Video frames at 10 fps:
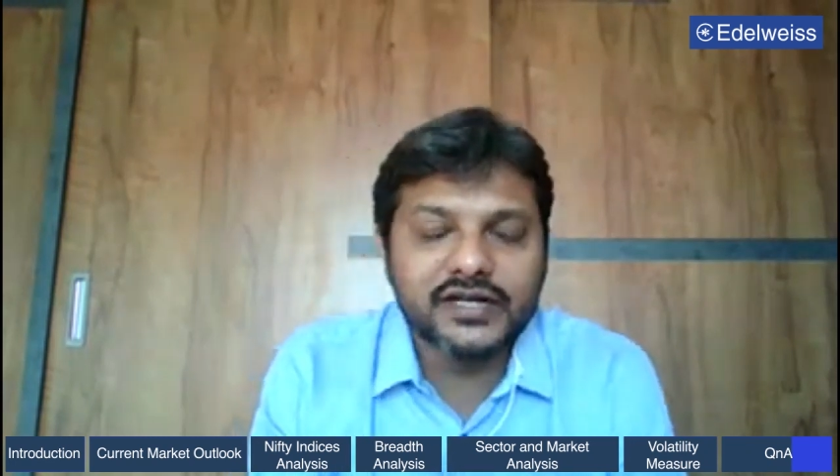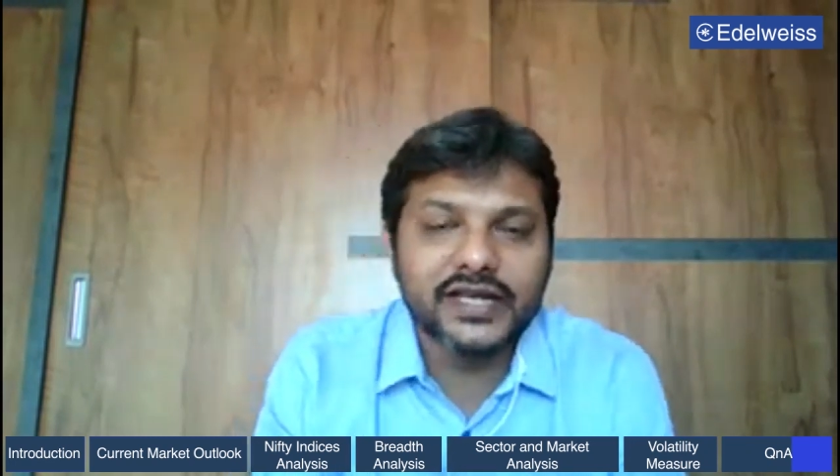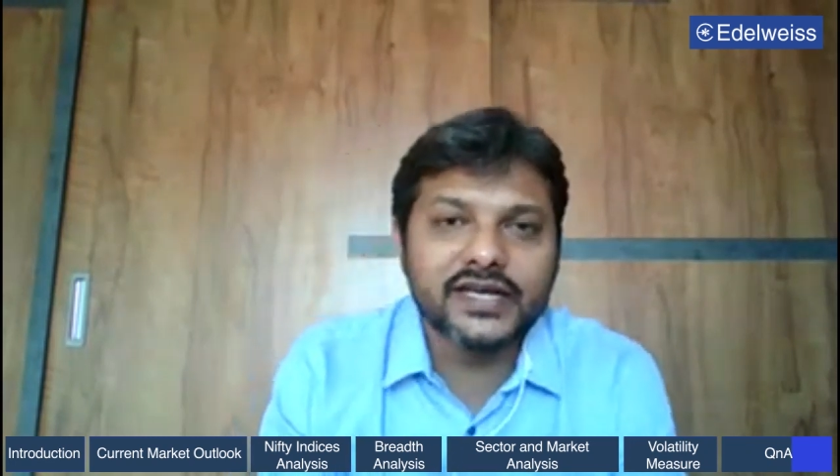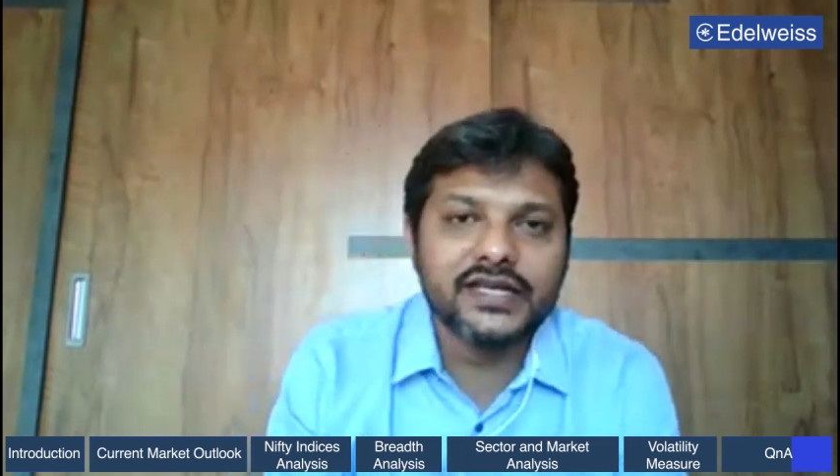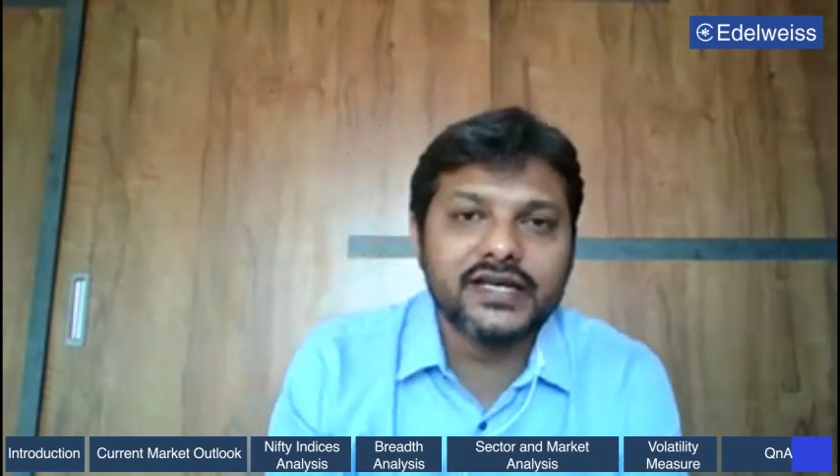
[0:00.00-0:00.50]
a
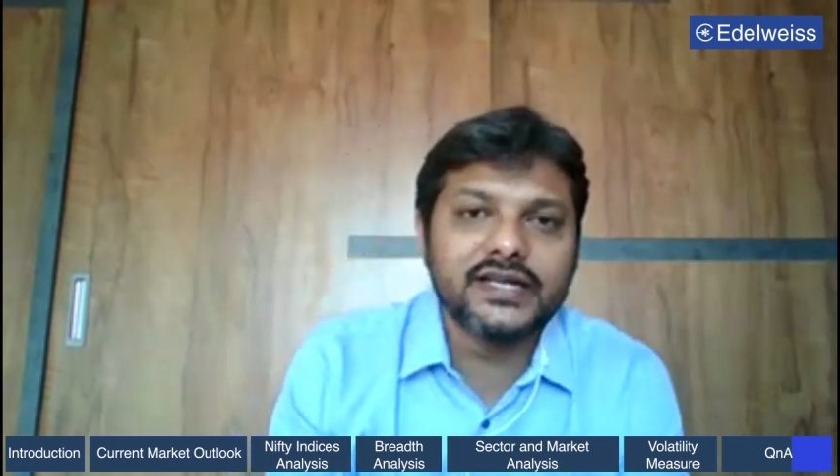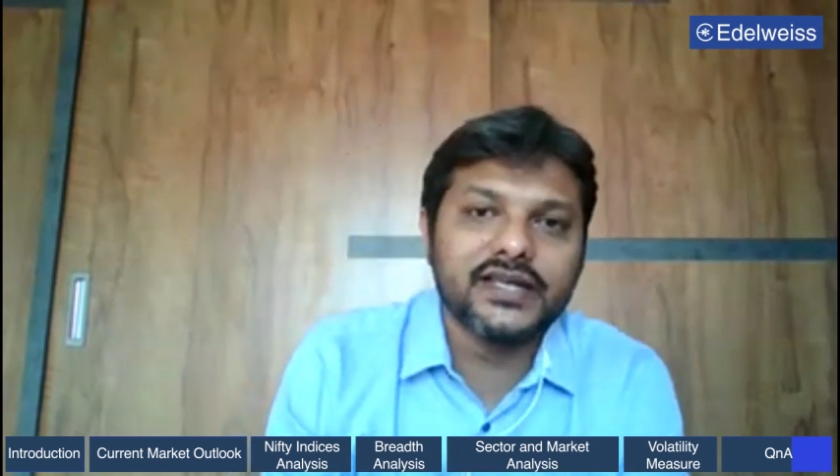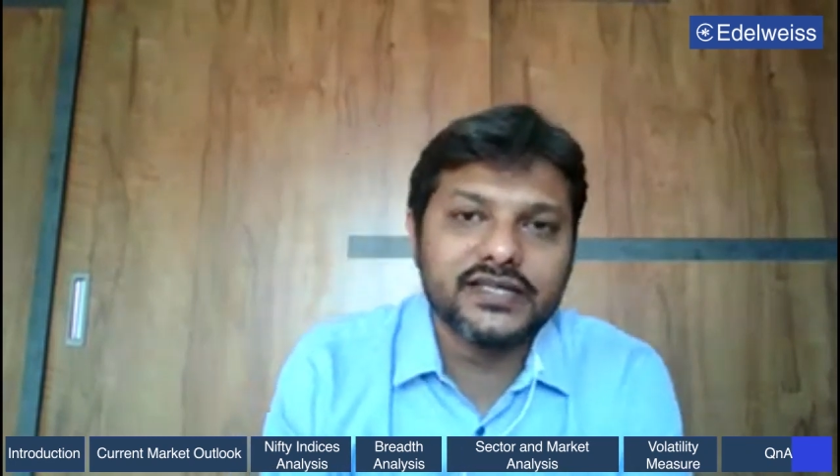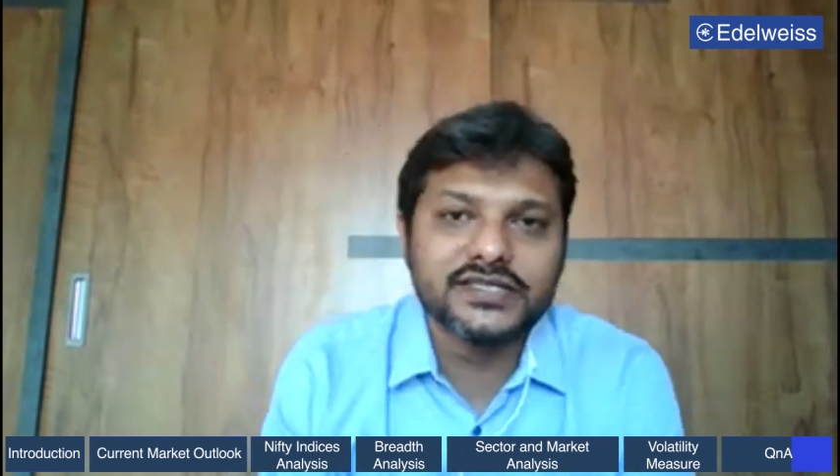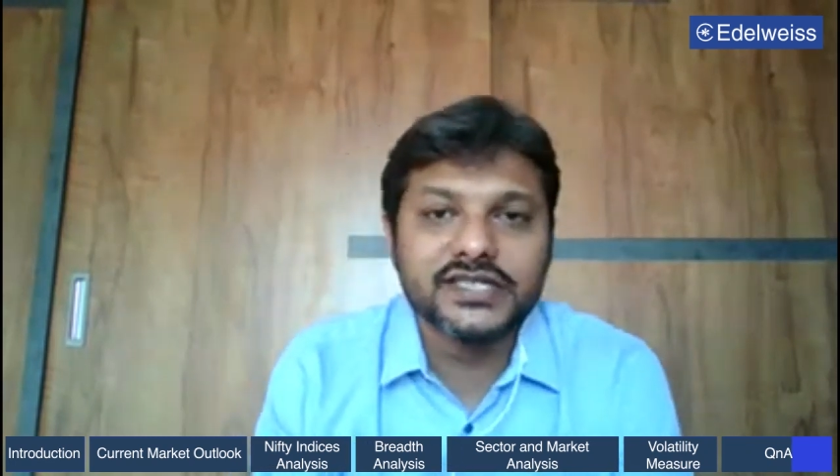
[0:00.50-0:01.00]
technical
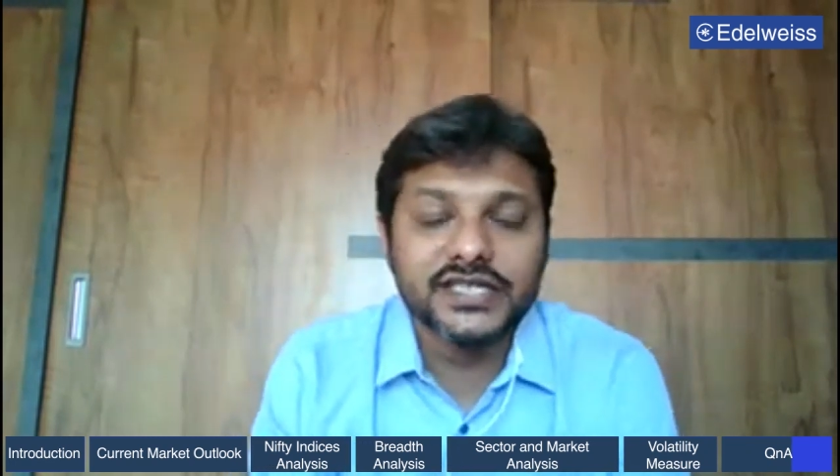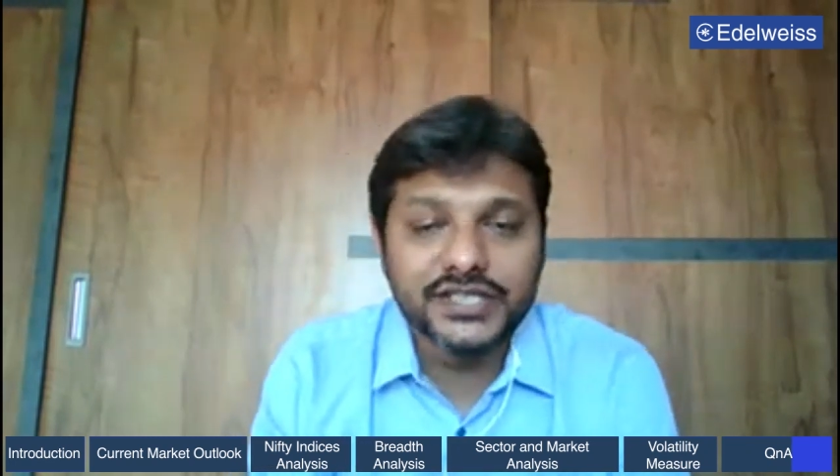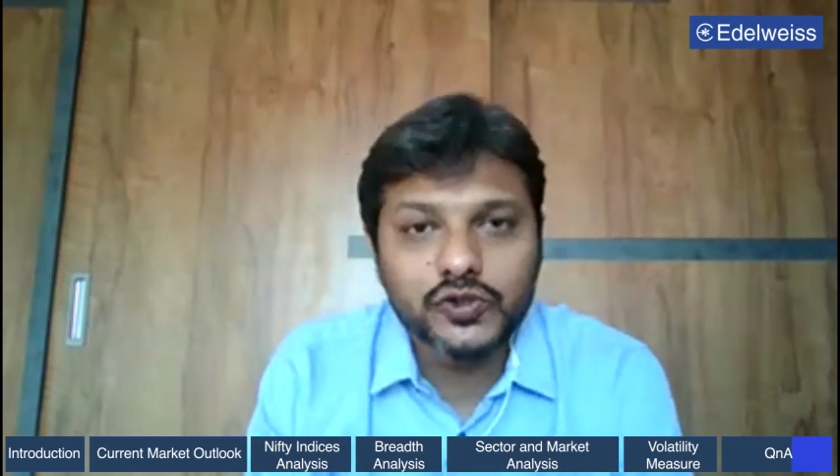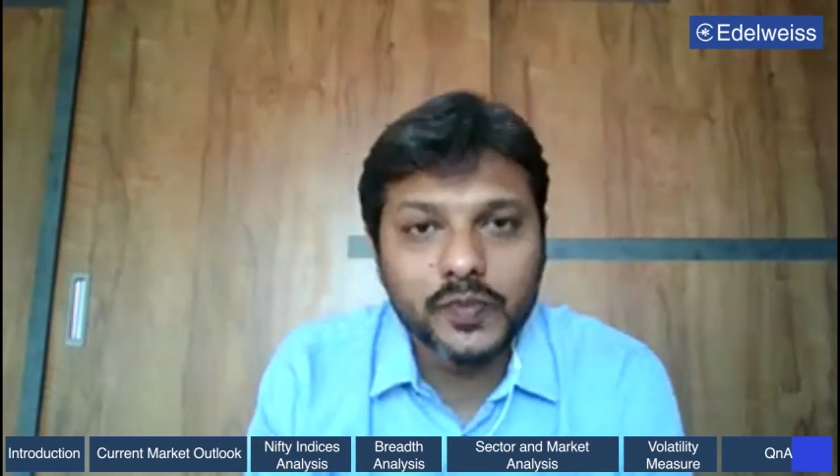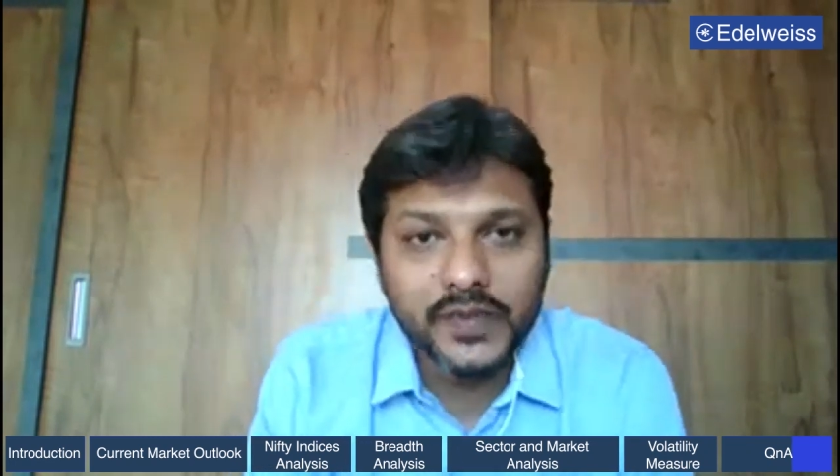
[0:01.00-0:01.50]
analyst
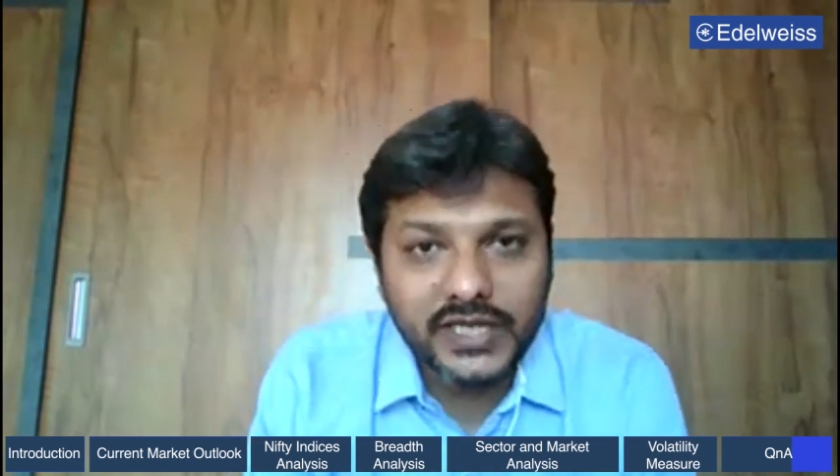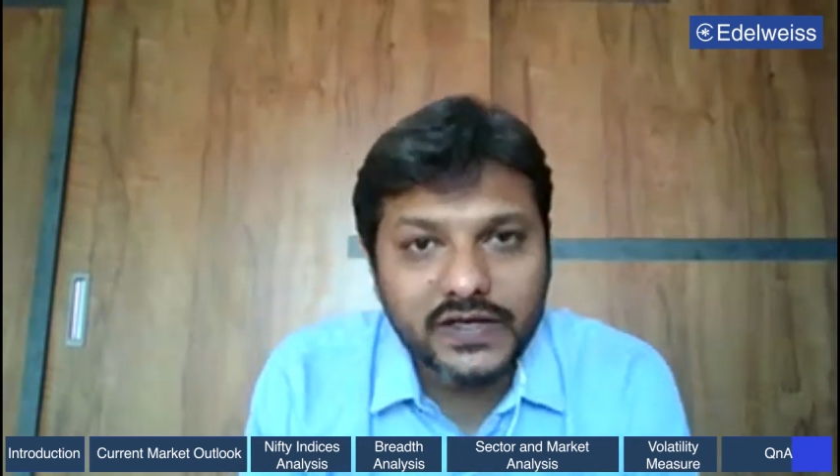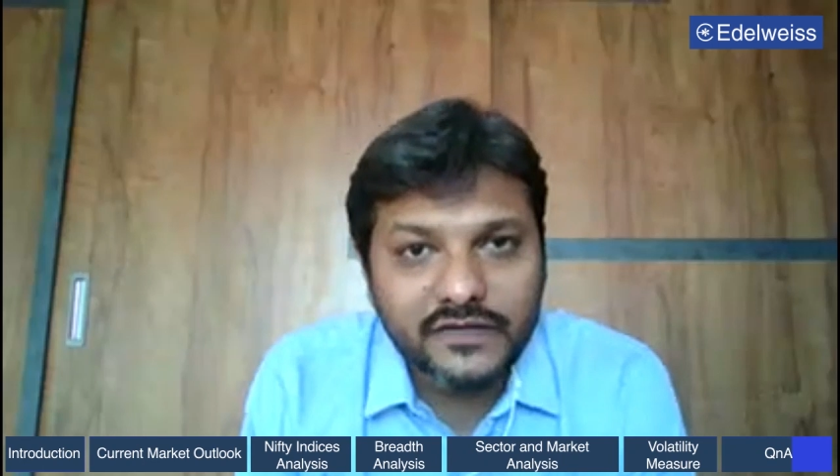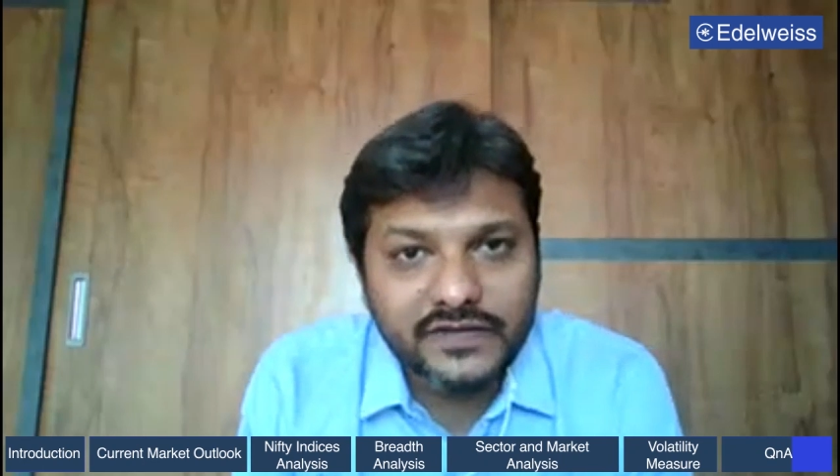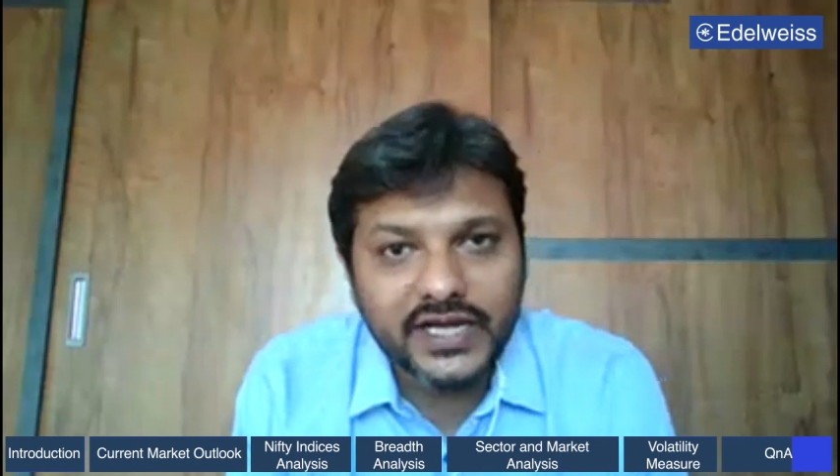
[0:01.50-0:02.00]
needs to
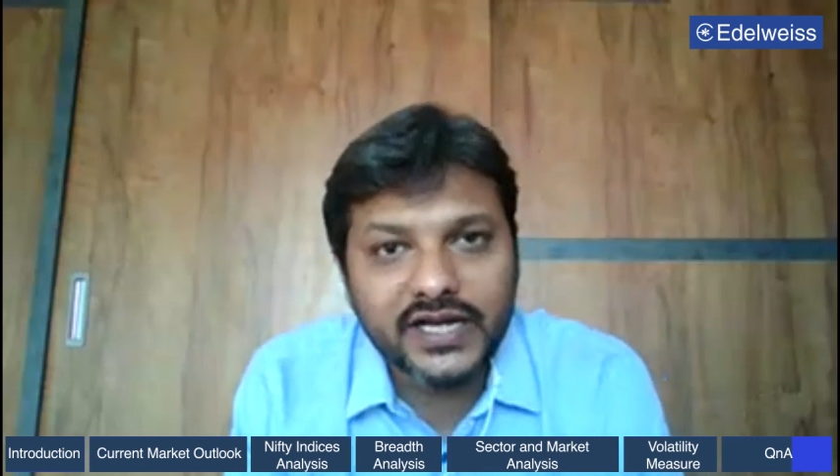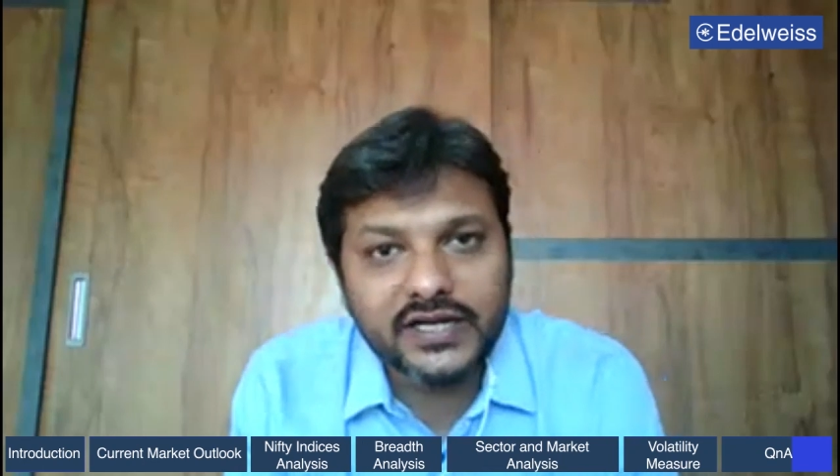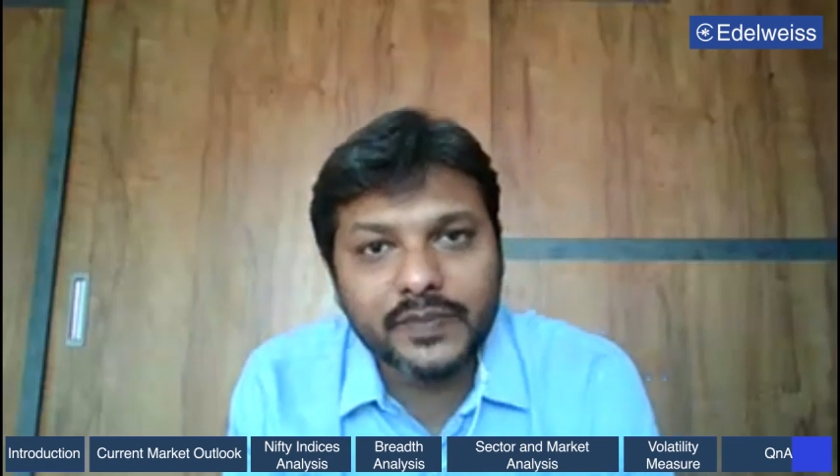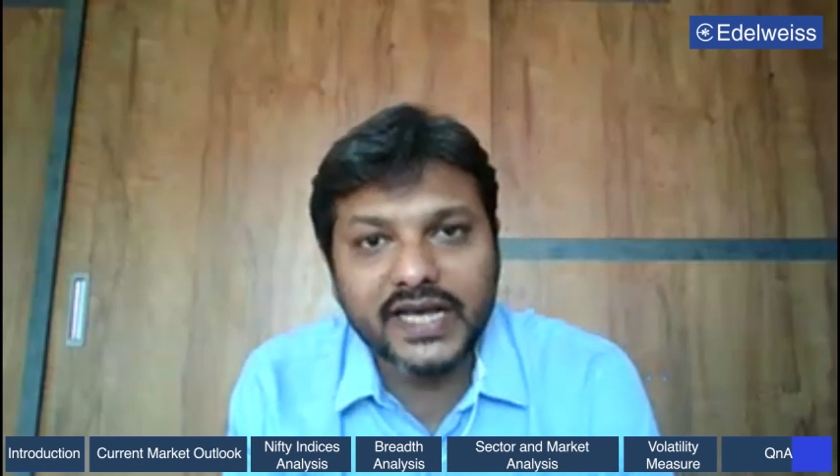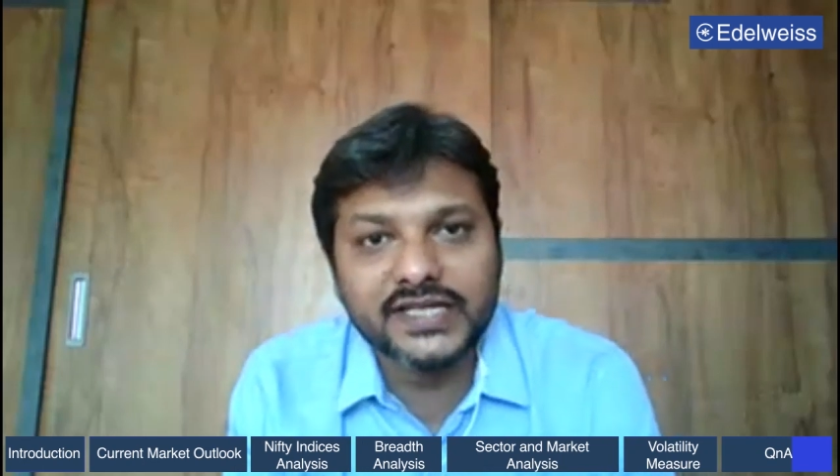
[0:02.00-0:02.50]
believe
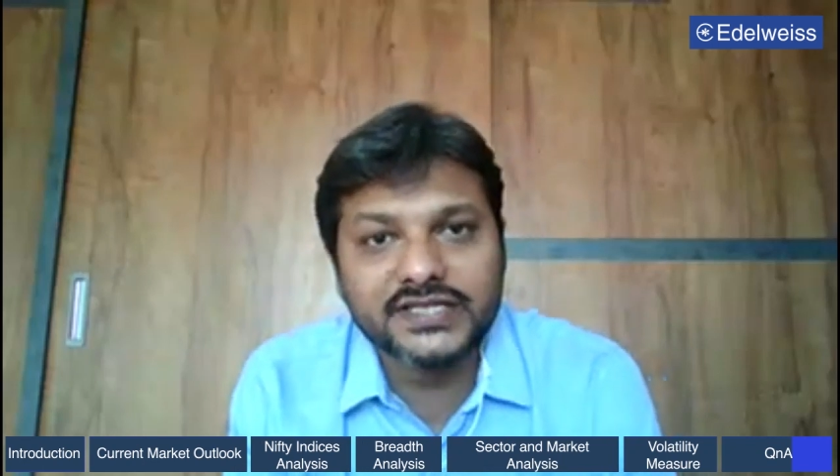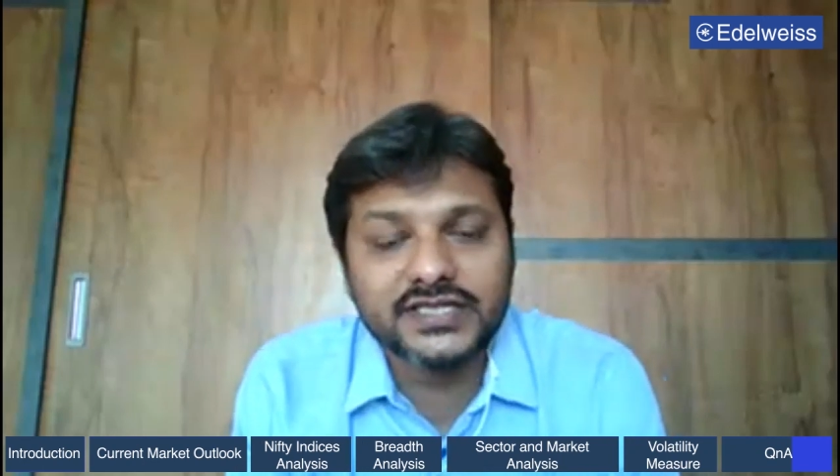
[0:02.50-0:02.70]
that price